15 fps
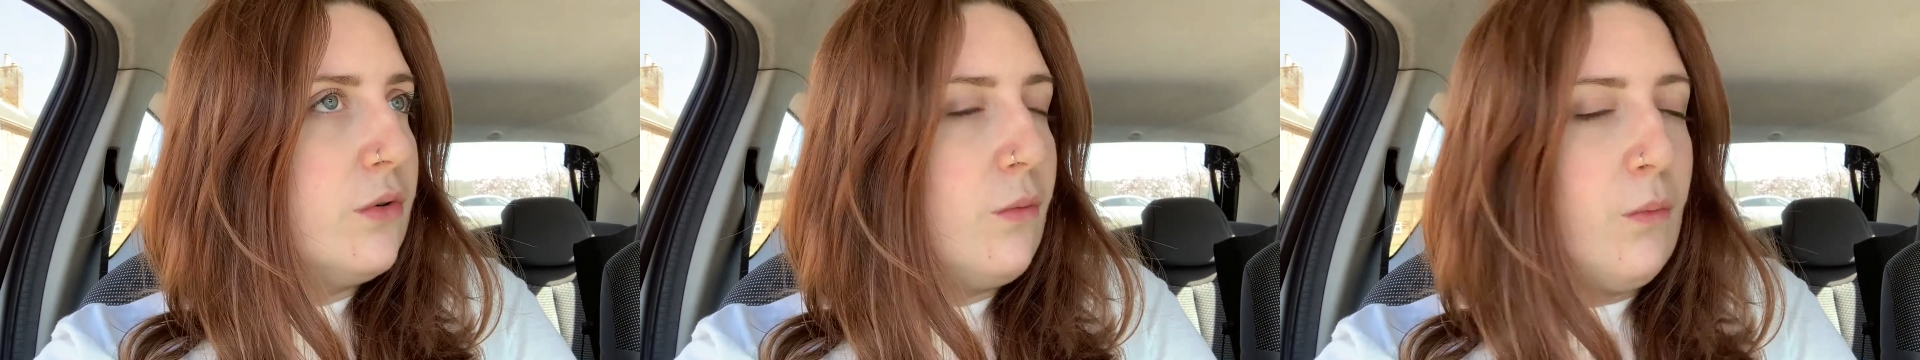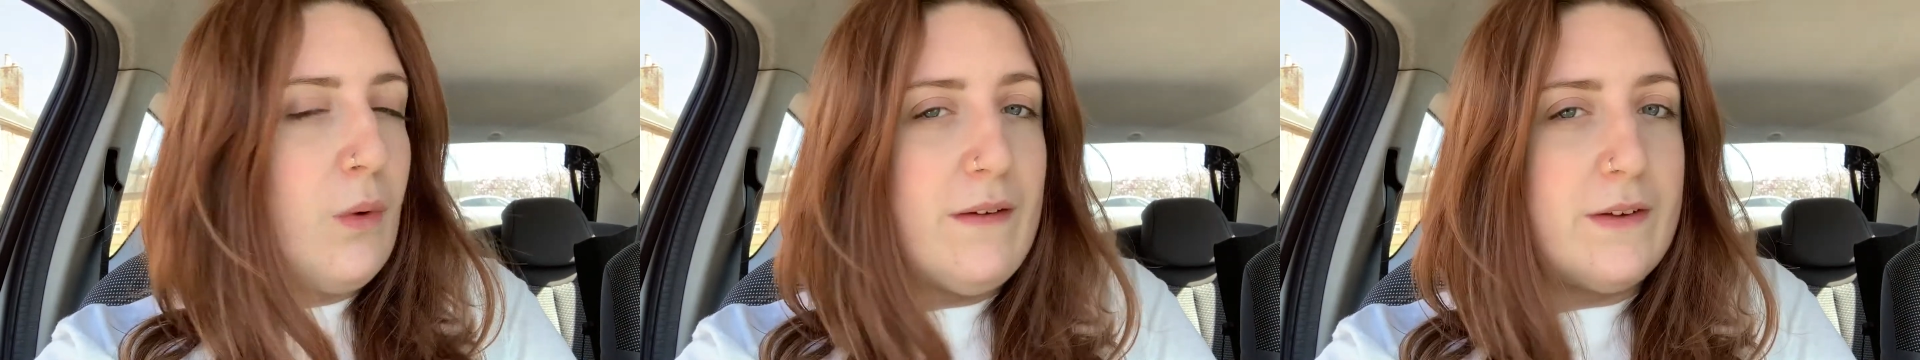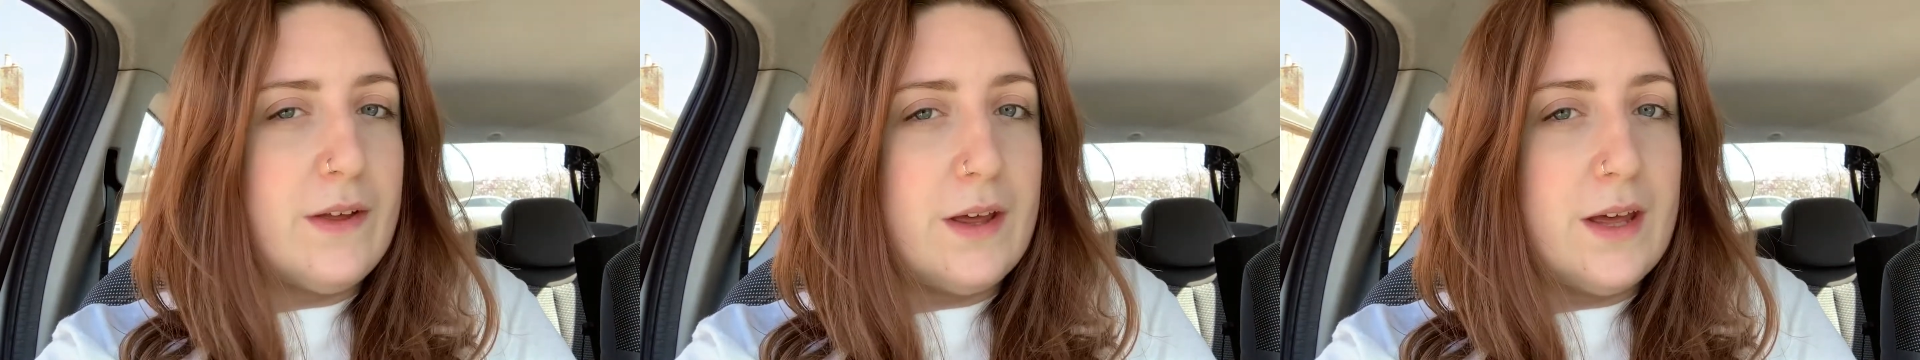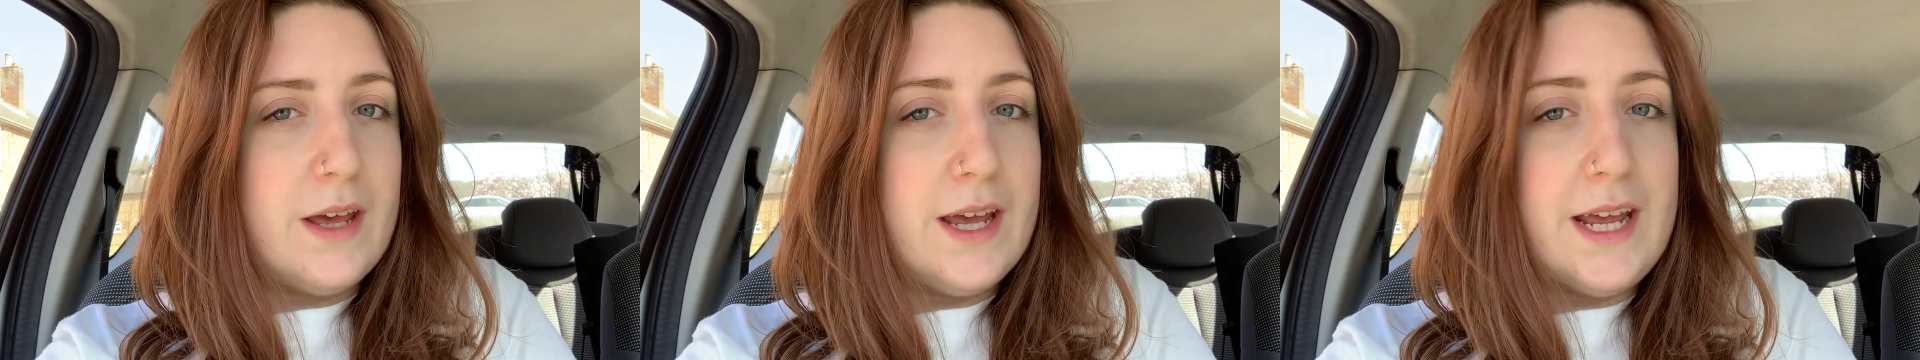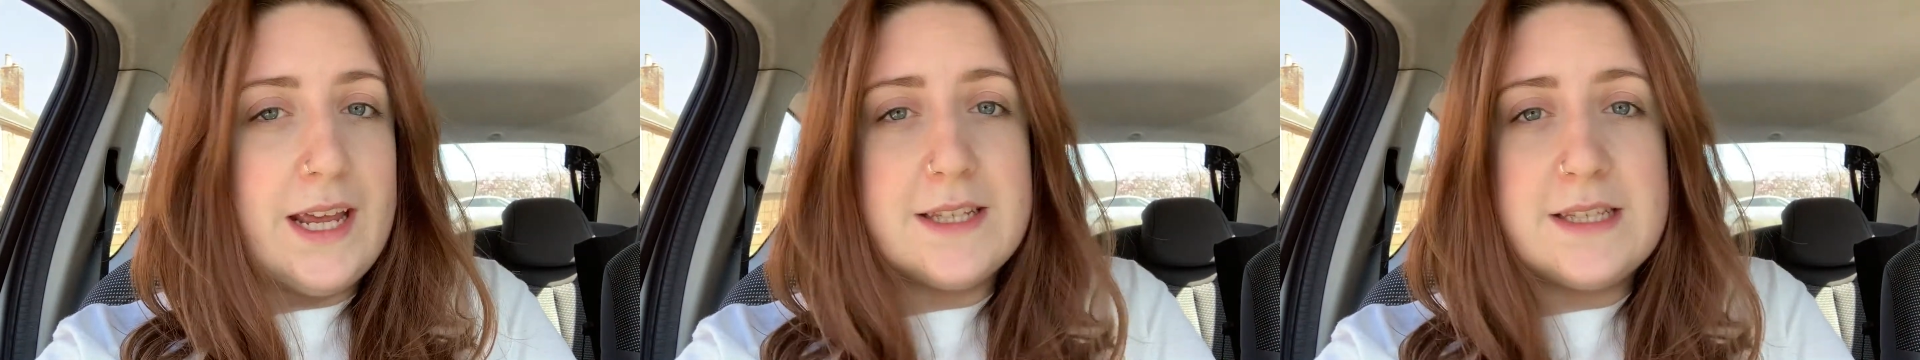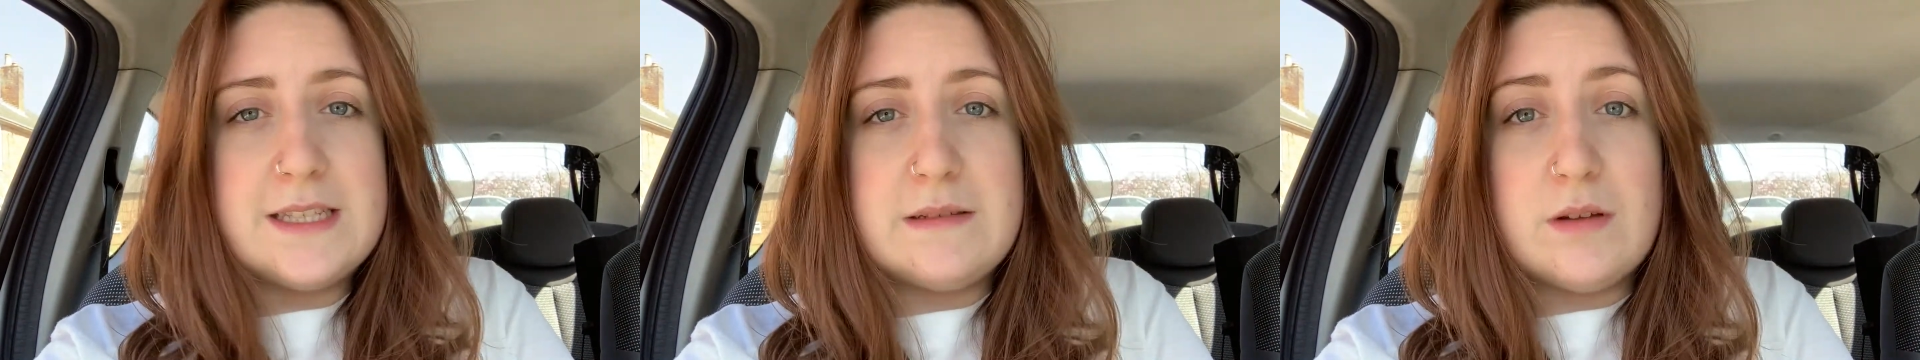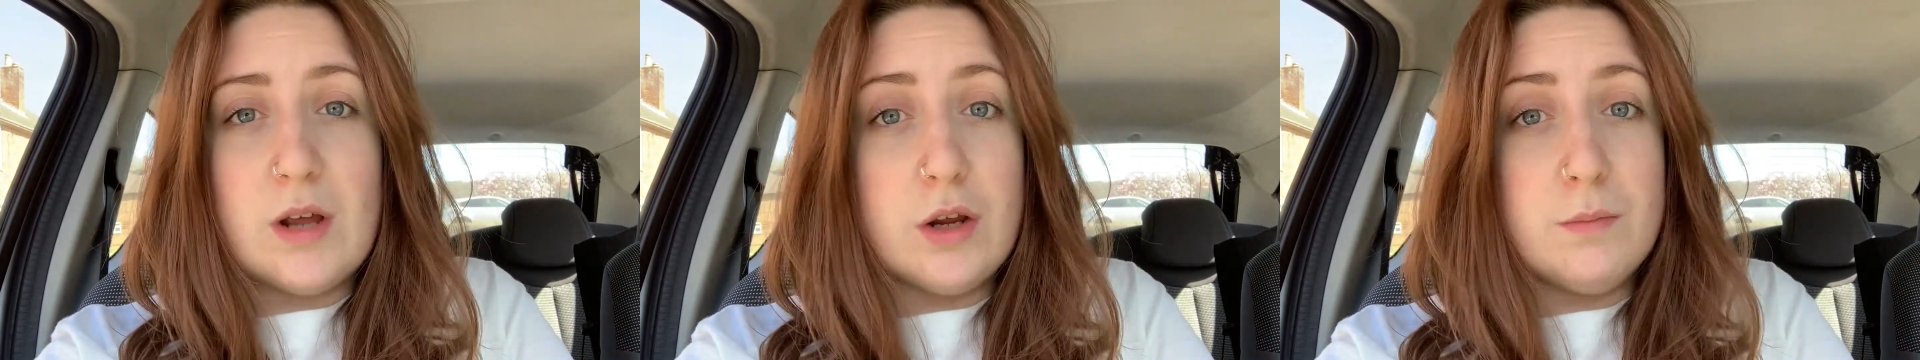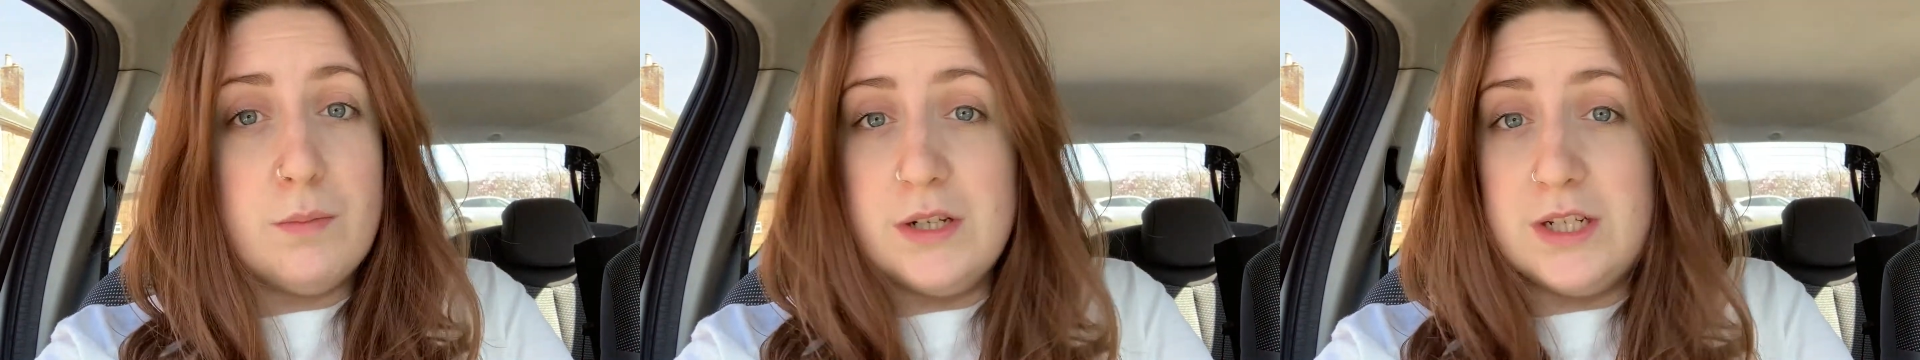whether it's
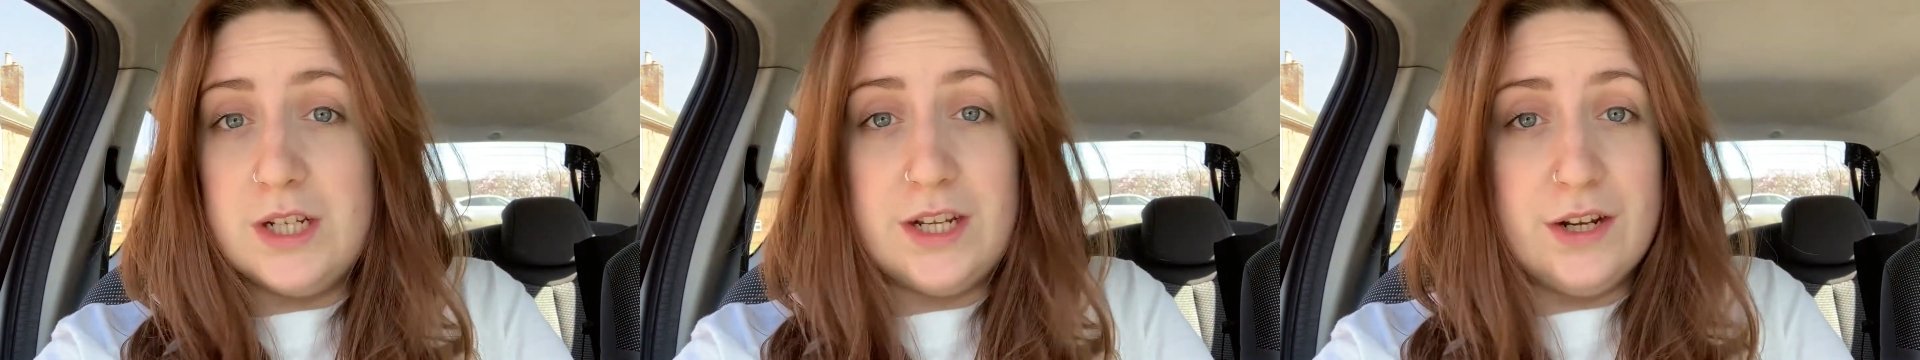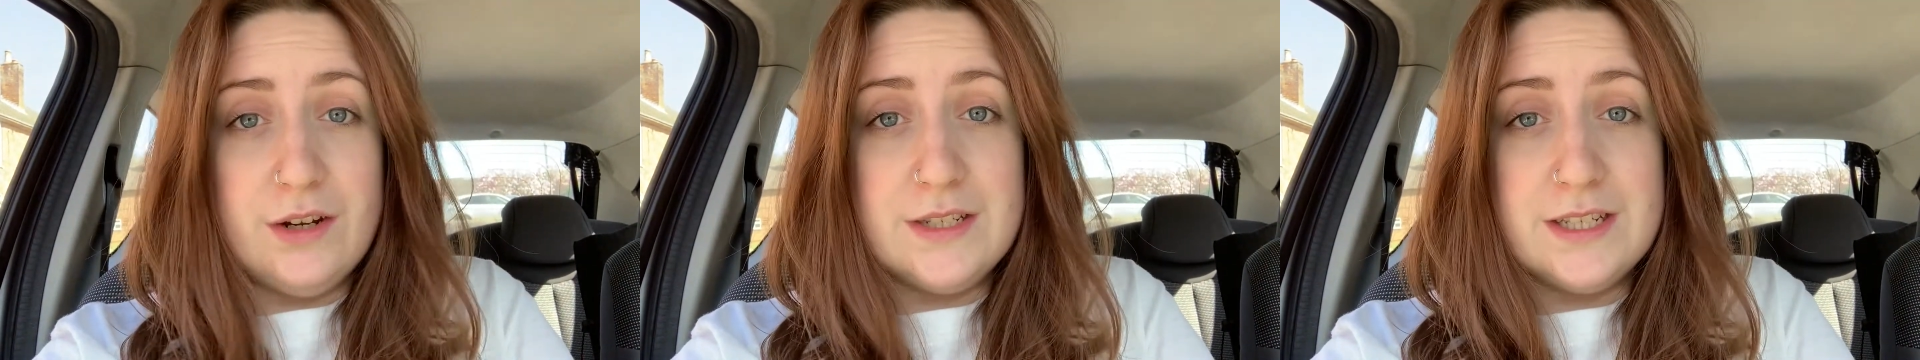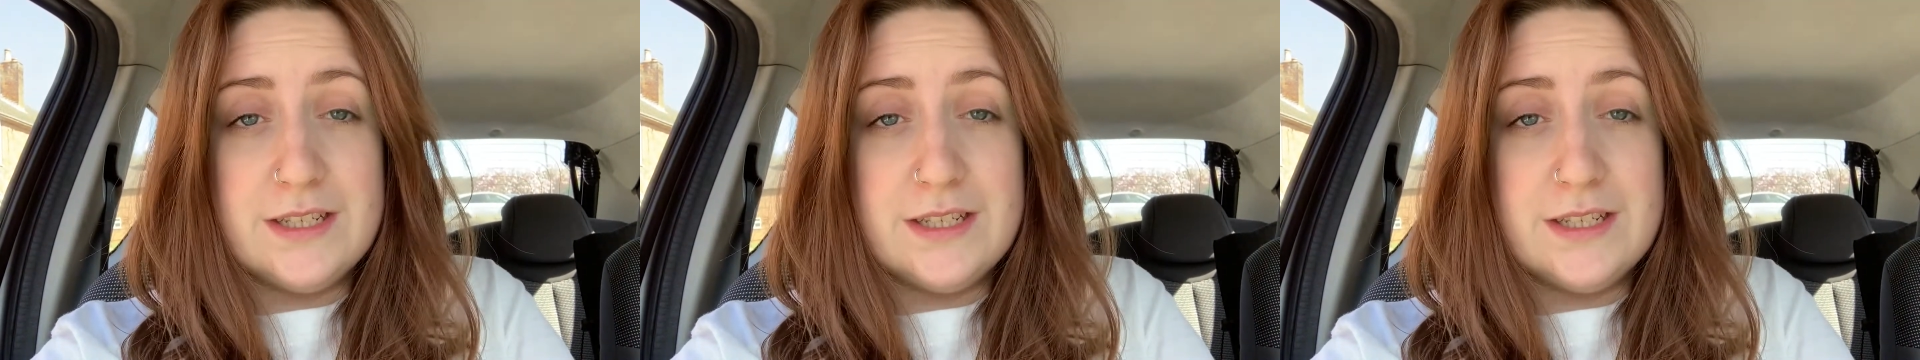open to use,